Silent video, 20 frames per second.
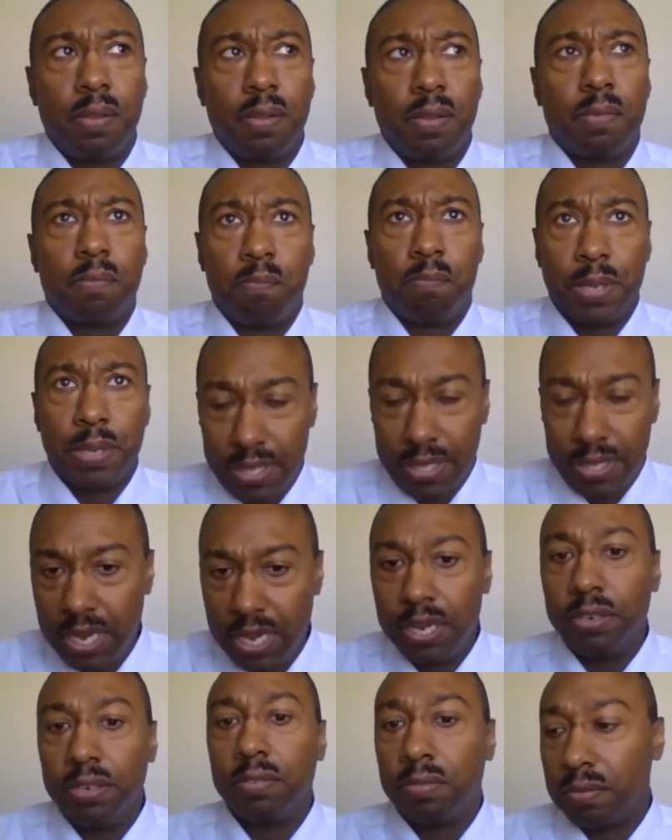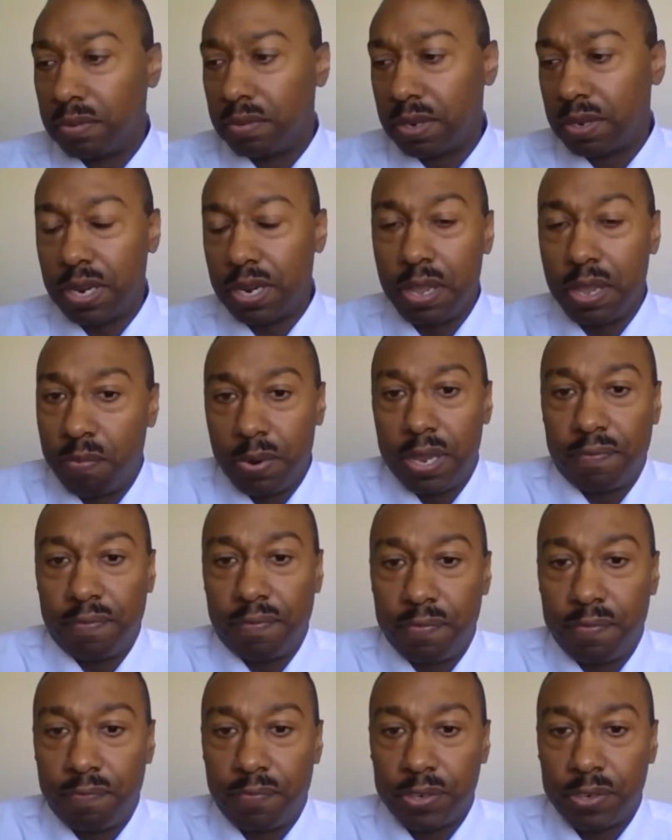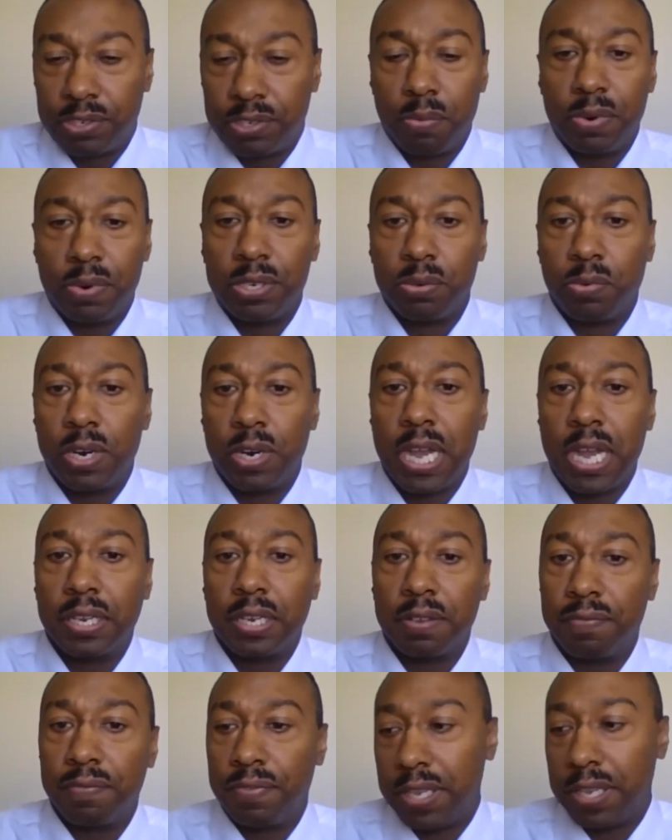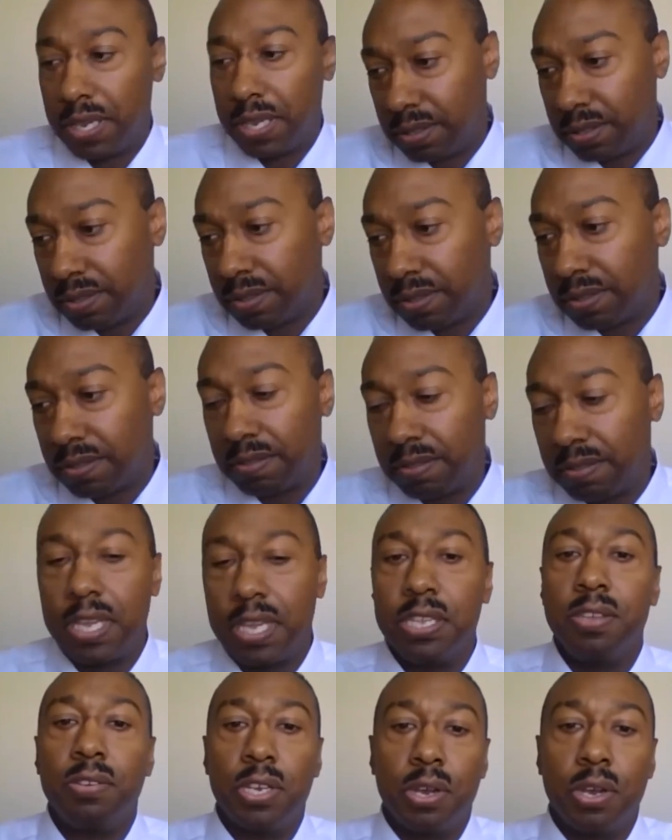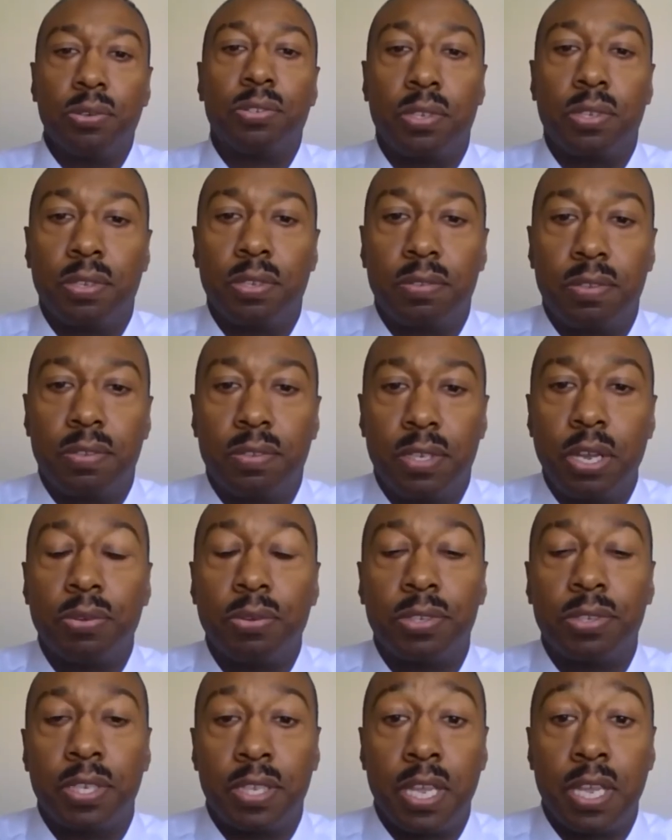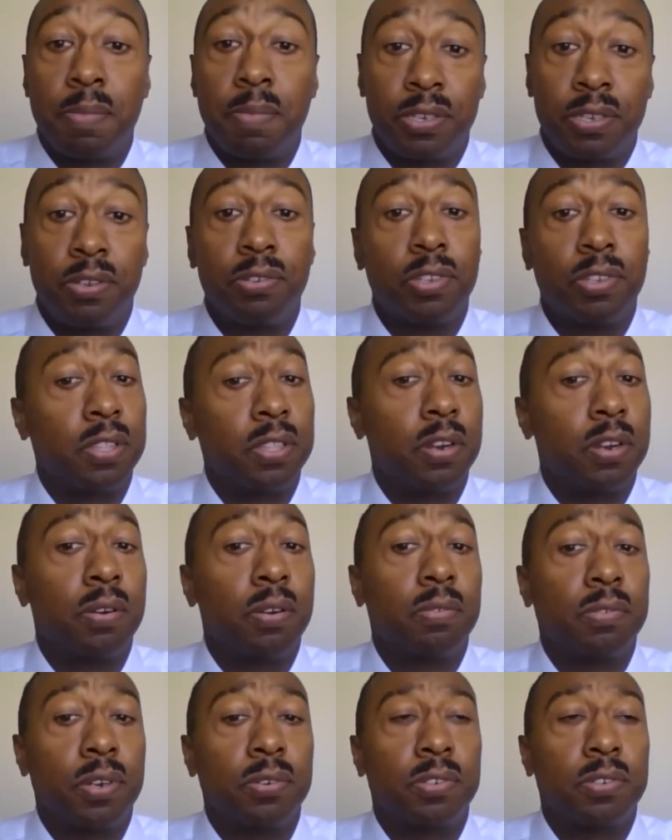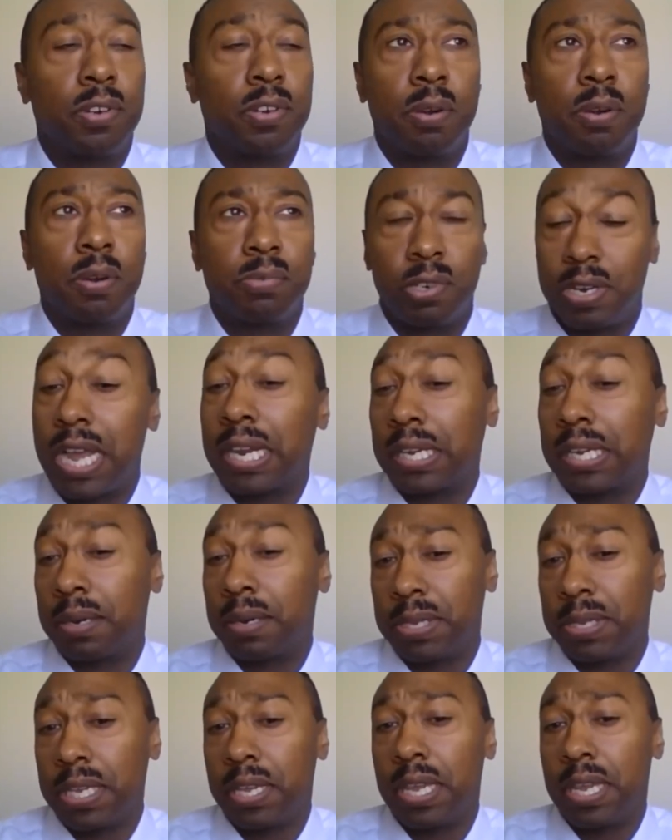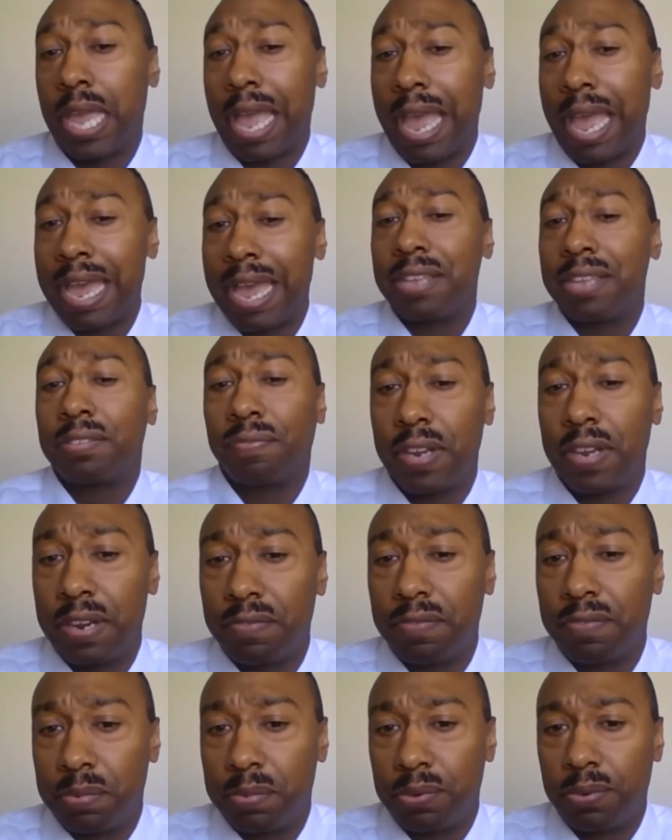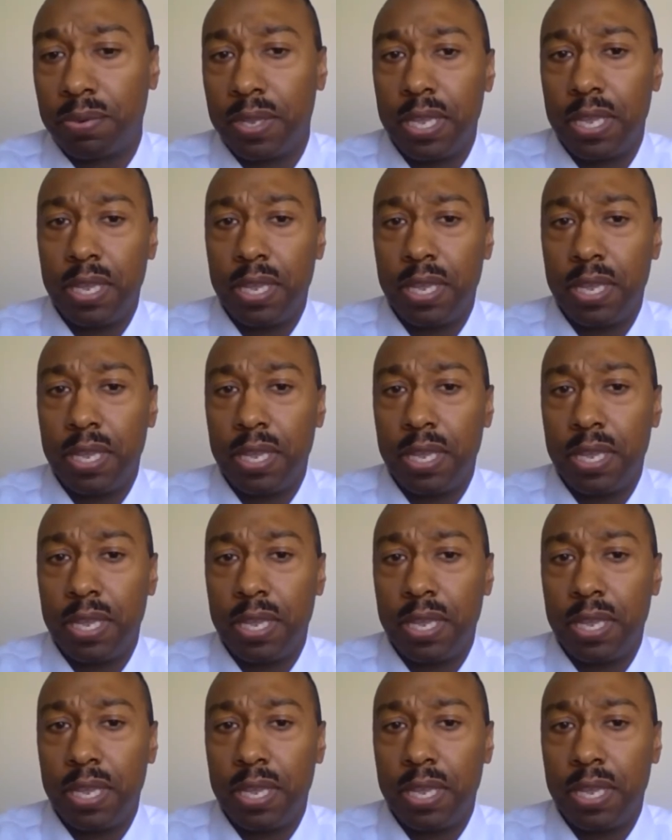But then if for some reason we're not a good fit, then you go to them, and usually their terms are not going to be as favorable.